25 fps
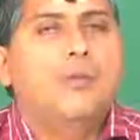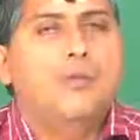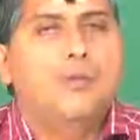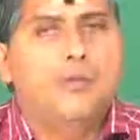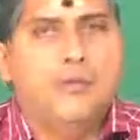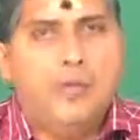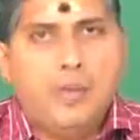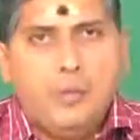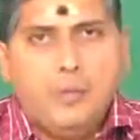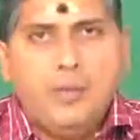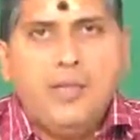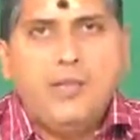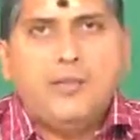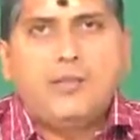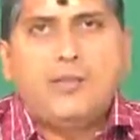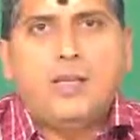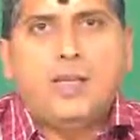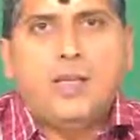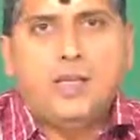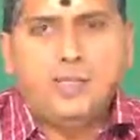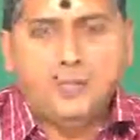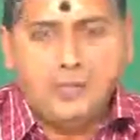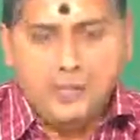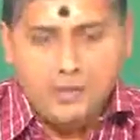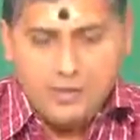we have been
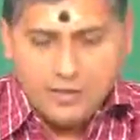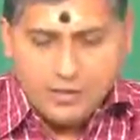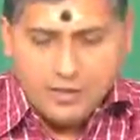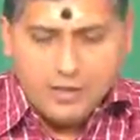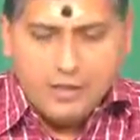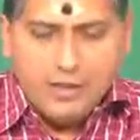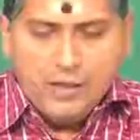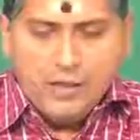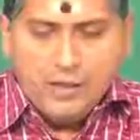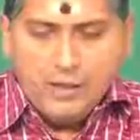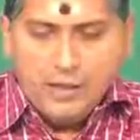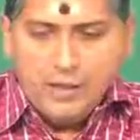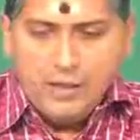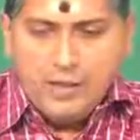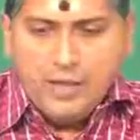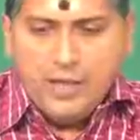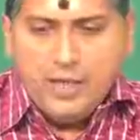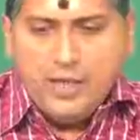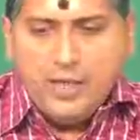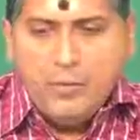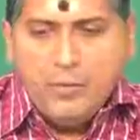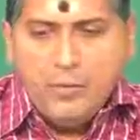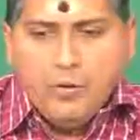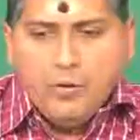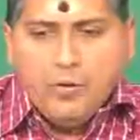saying this,
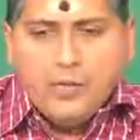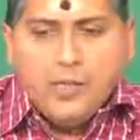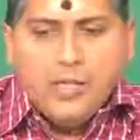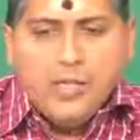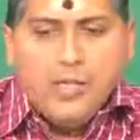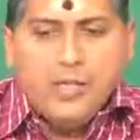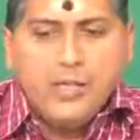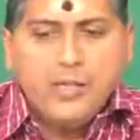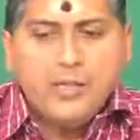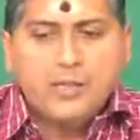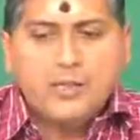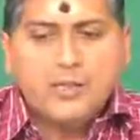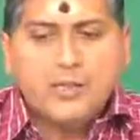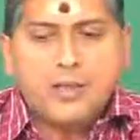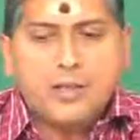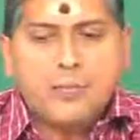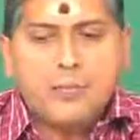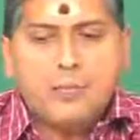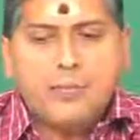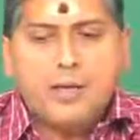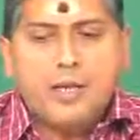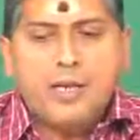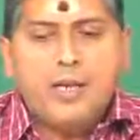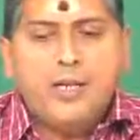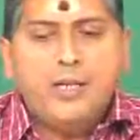DWT is
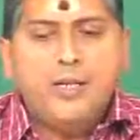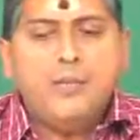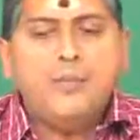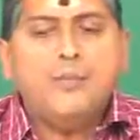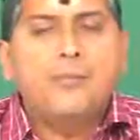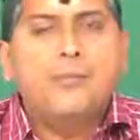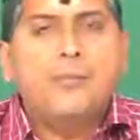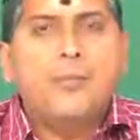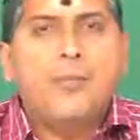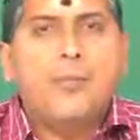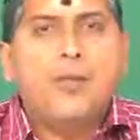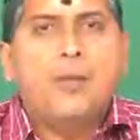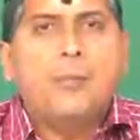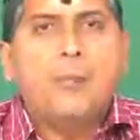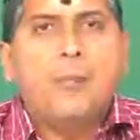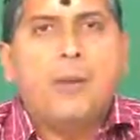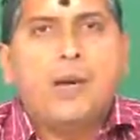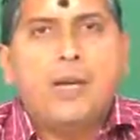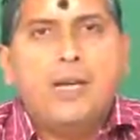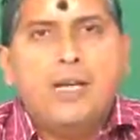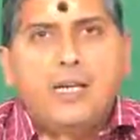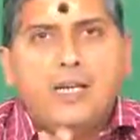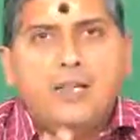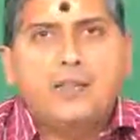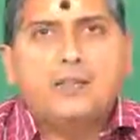obtained
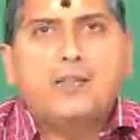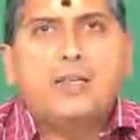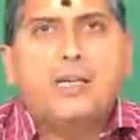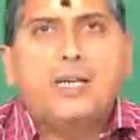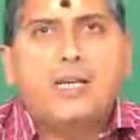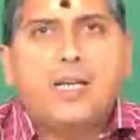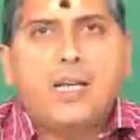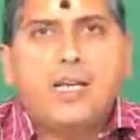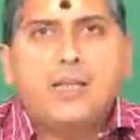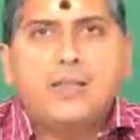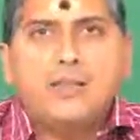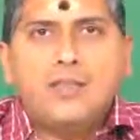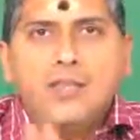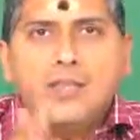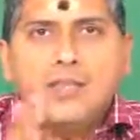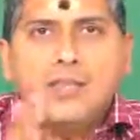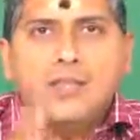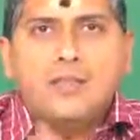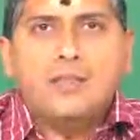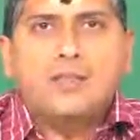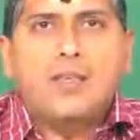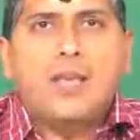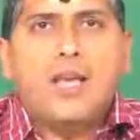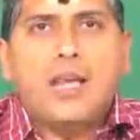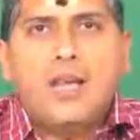by discretizing the
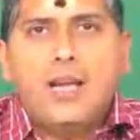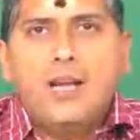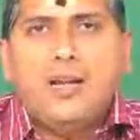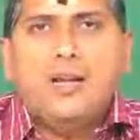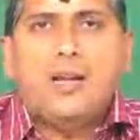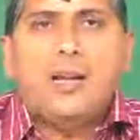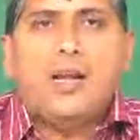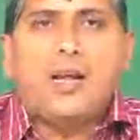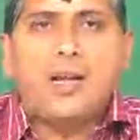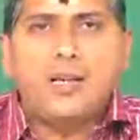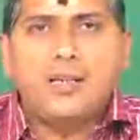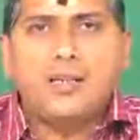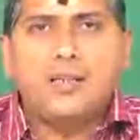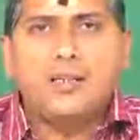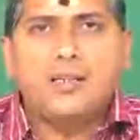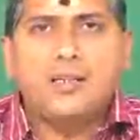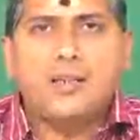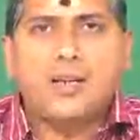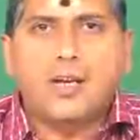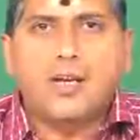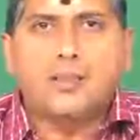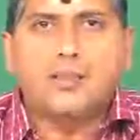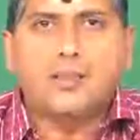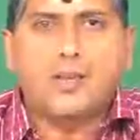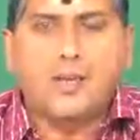scale and
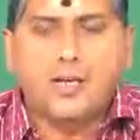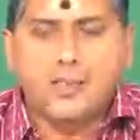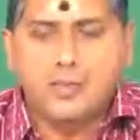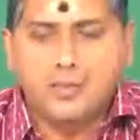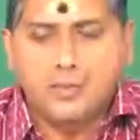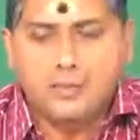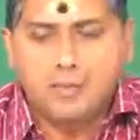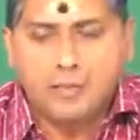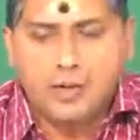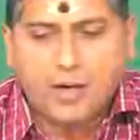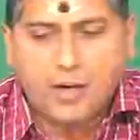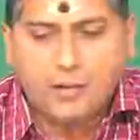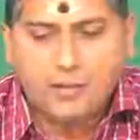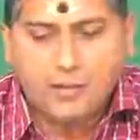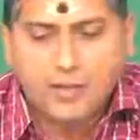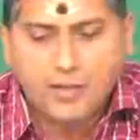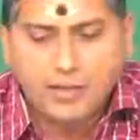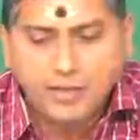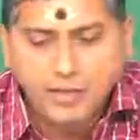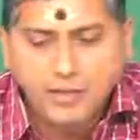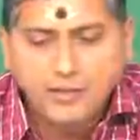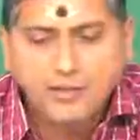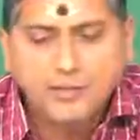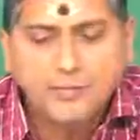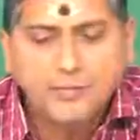translation
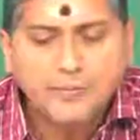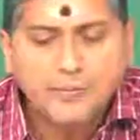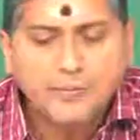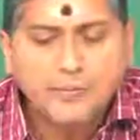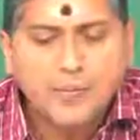parameters.